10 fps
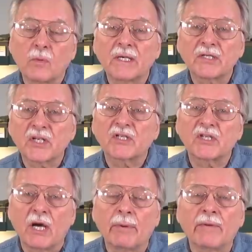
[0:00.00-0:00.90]
What is a
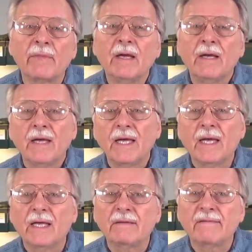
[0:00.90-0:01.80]
snubber,
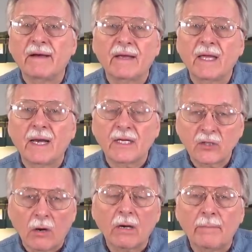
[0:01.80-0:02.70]
and uh, can I
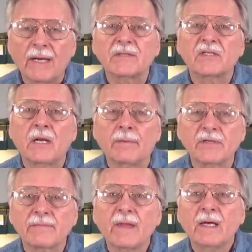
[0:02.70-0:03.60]
talk about snubbers?